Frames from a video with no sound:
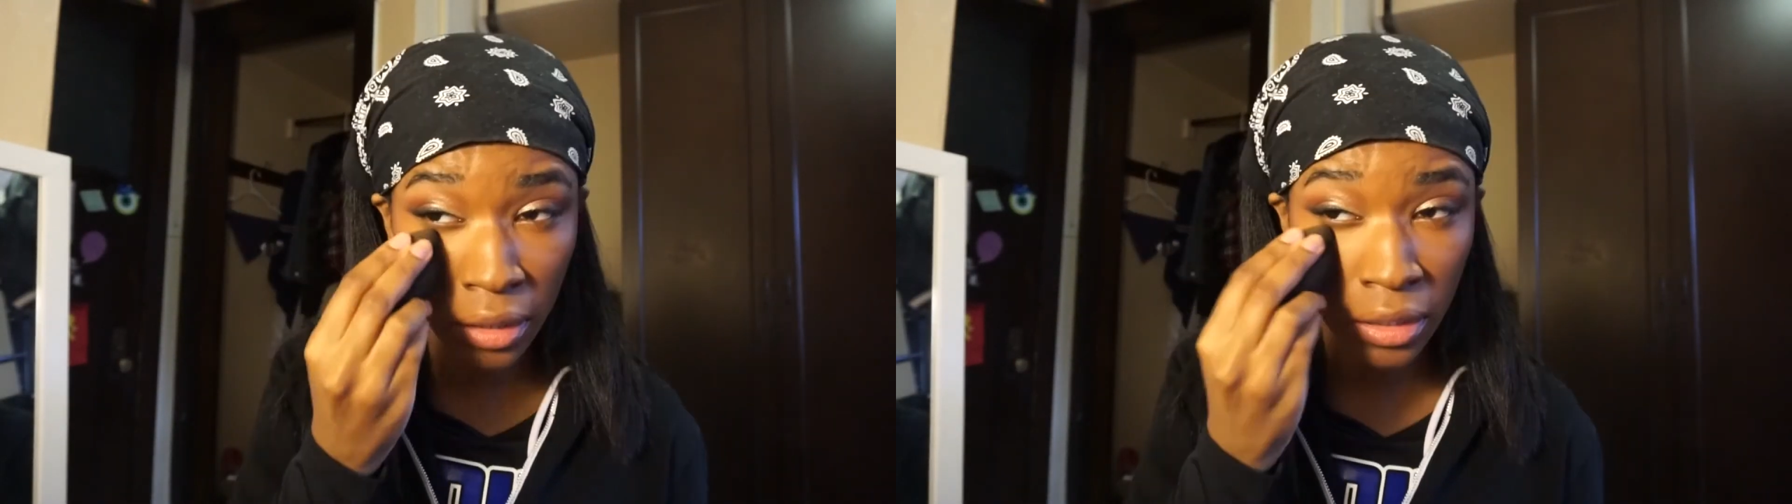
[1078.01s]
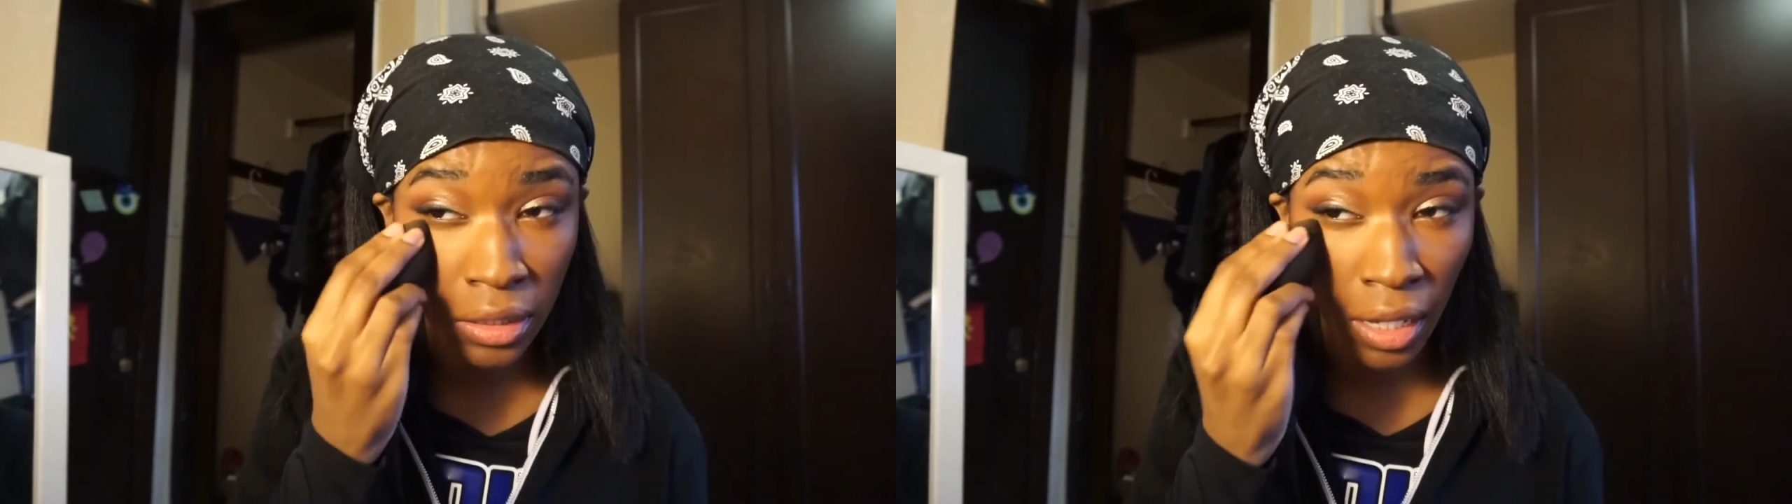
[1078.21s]

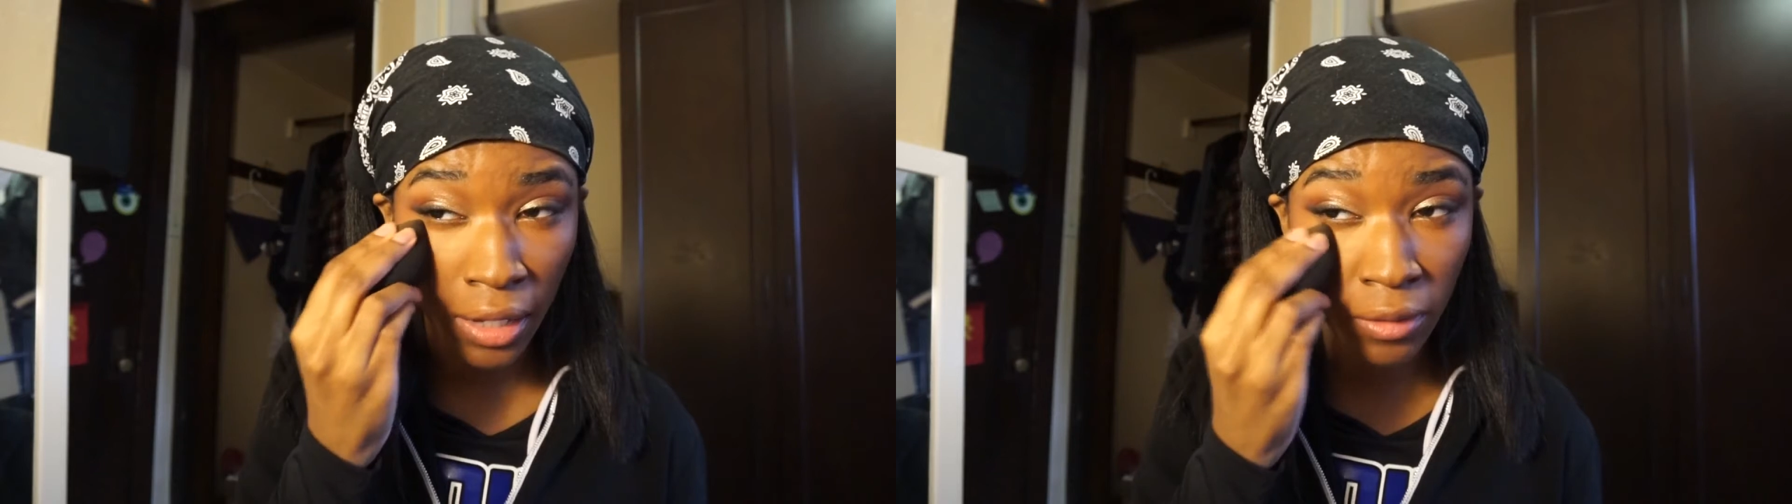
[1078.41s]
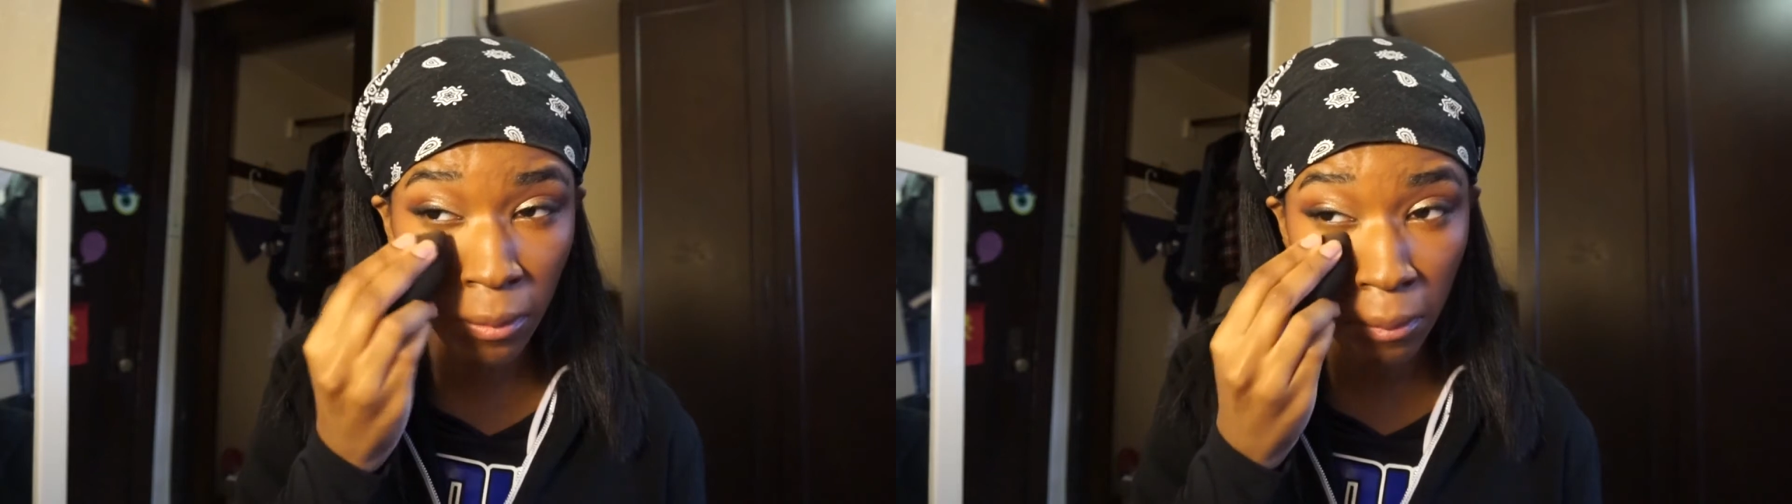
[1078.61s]
And then I
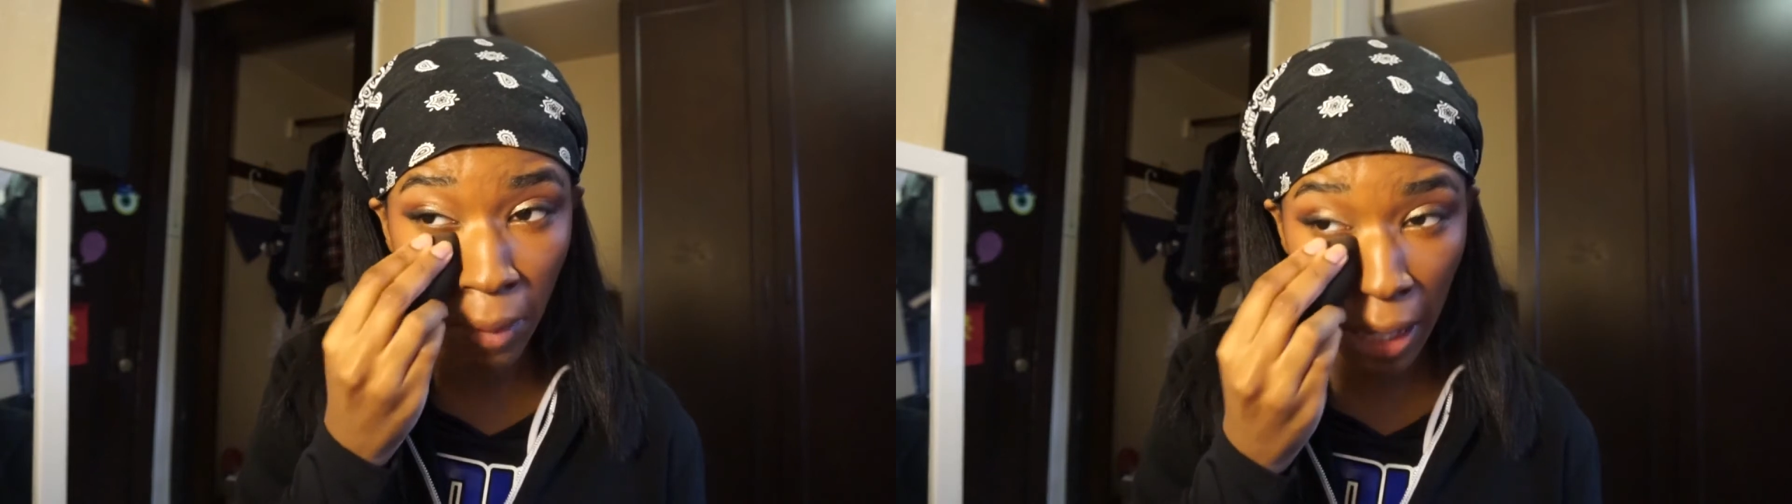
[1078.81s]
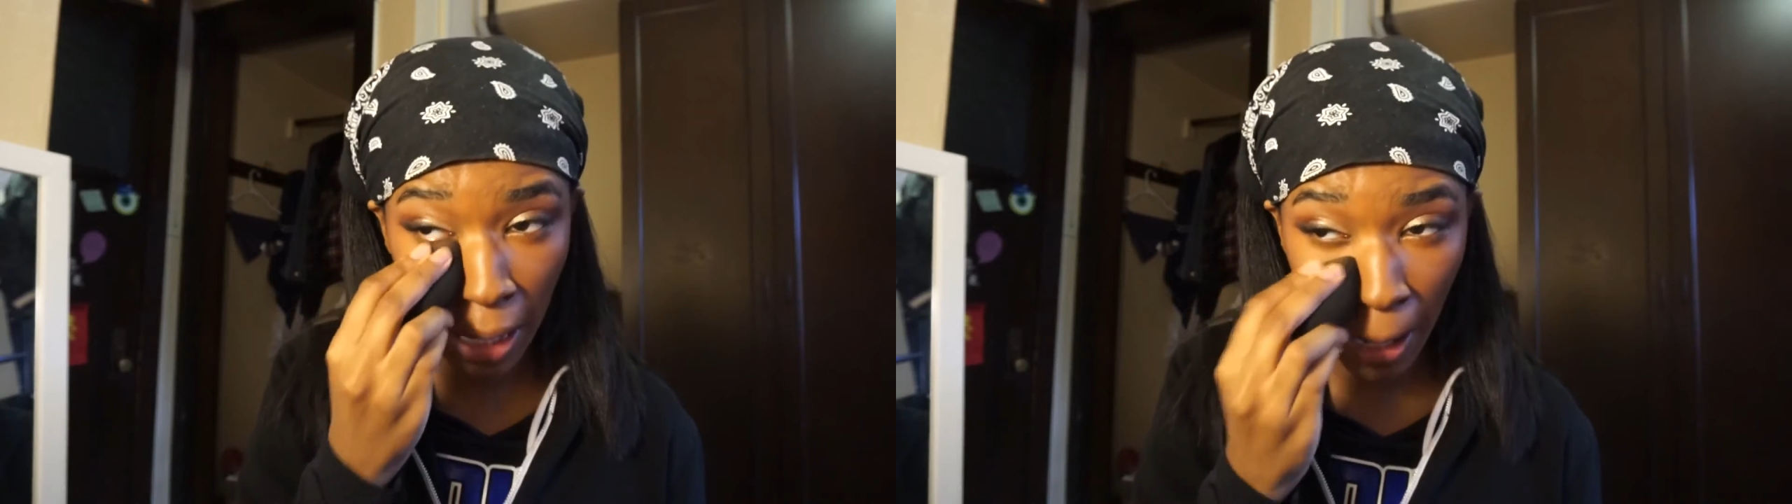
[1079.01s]
don't
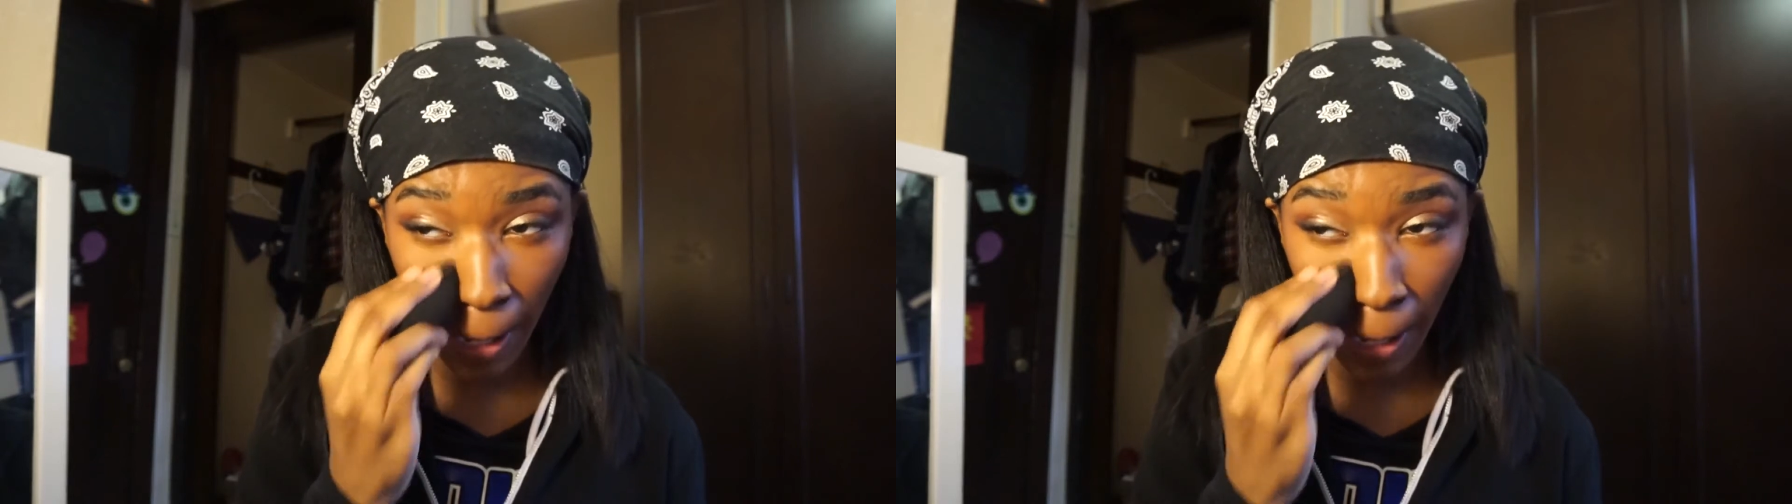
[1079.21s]
bake.